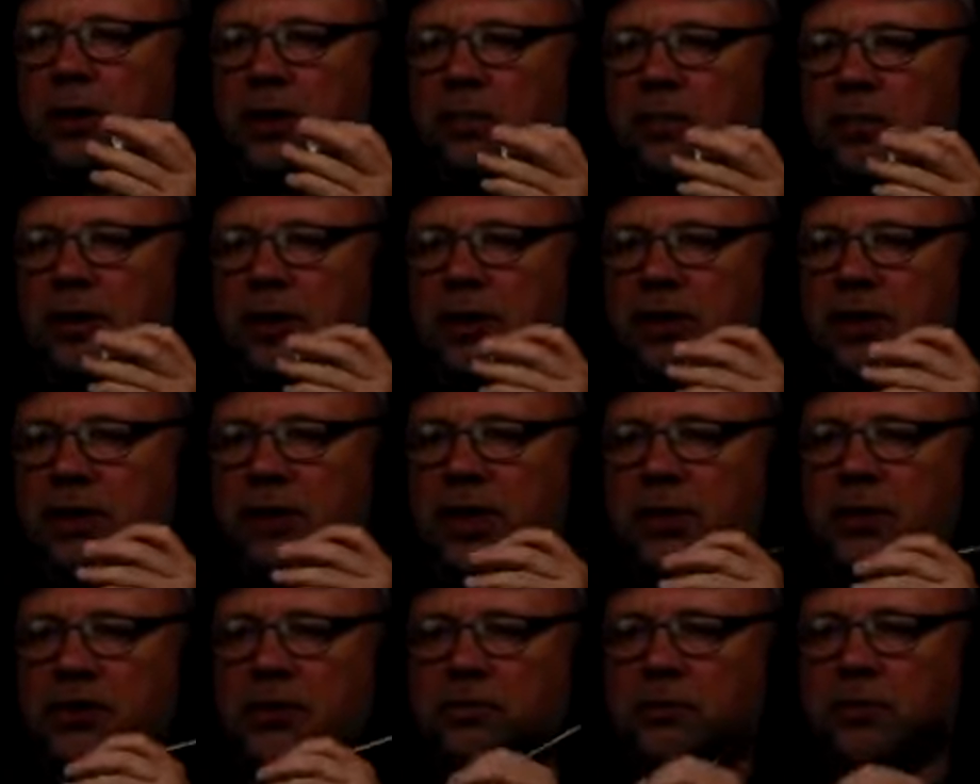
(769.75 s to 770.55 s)
By the
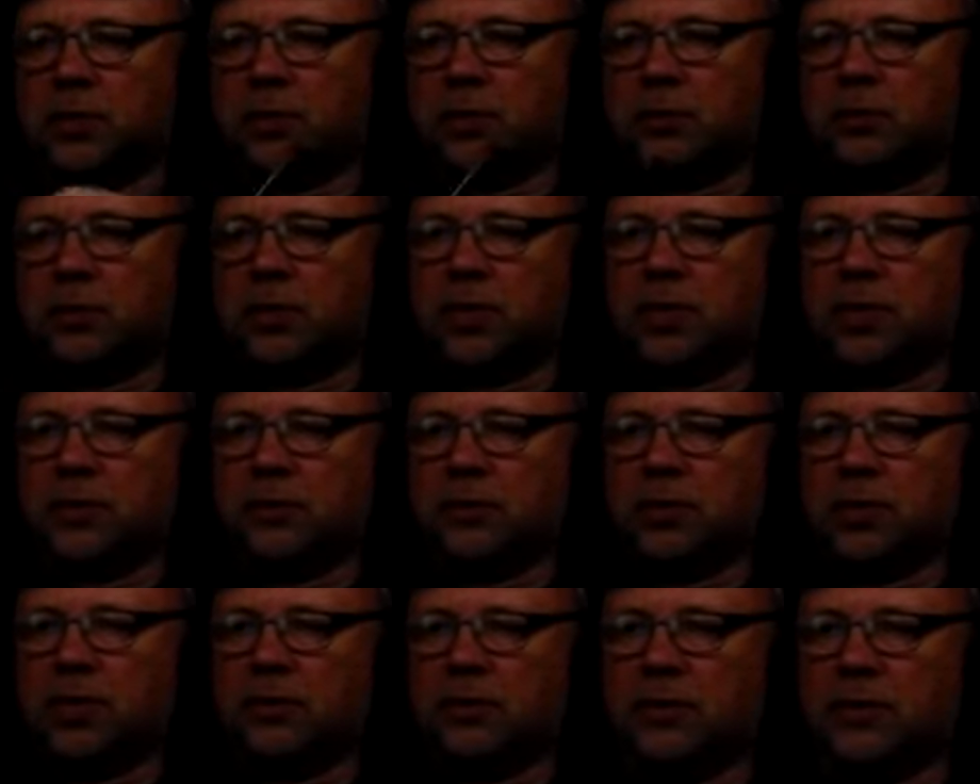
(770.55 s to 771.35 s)
induction model we're going to
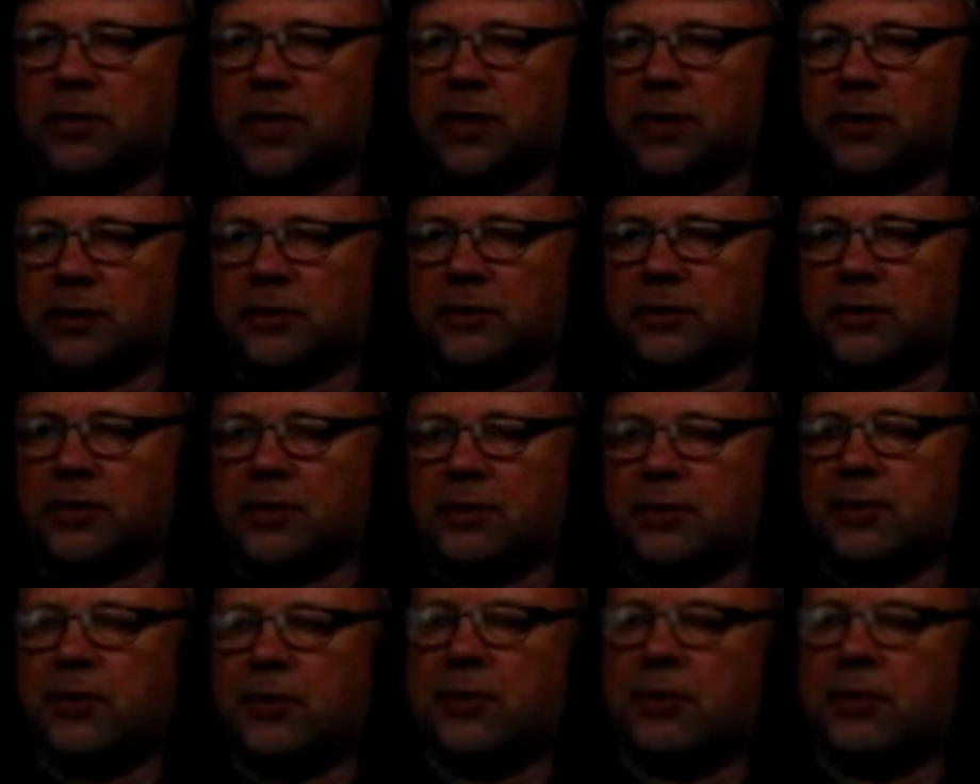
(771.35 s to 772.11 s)
cover next.